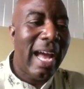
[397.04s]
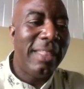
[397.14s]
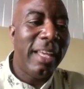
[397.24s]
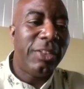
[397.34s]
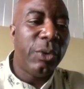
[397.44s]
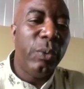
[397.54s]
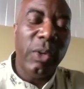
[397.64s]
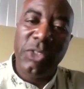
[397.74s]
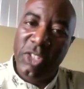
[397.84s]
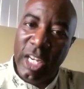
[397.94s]
I think the
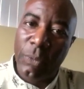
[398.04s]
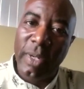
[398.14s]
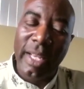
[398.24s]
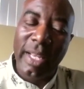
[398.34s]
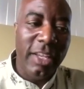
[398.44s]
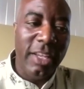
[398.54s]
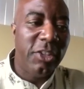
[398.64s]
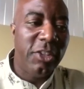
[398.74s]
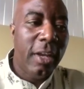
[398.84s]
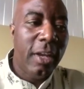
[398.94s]
real secret
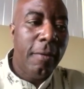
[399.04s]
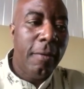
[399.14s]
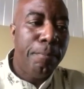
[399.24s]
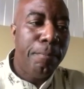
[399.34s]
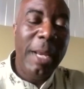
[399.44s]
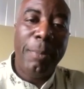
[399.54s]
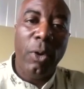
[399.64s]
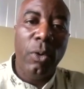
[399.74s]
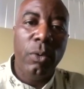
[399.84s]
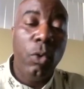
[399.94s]
is
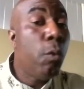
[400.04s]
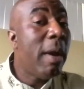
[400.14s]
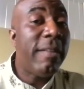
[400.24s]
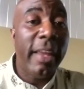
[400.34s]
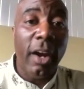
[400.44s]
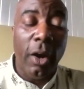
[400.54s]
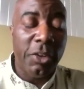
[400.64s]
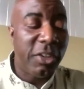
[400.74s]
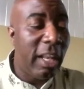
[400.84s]
people, whomever they are,